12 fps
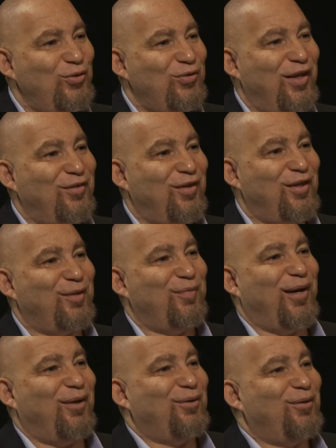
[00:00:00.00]
said something
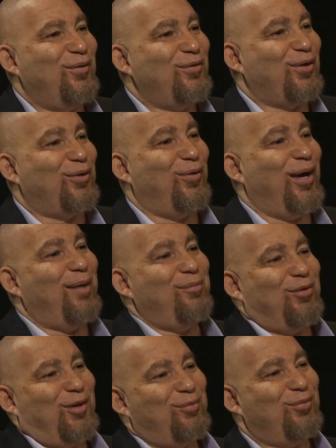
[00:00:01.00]
about, what was it, crab
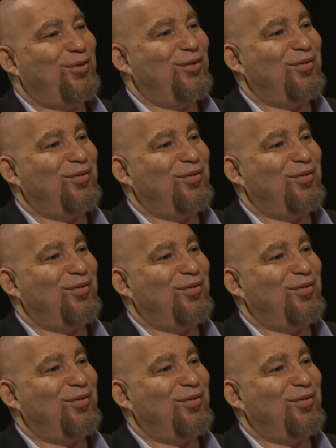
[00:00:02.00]
chips, what'd you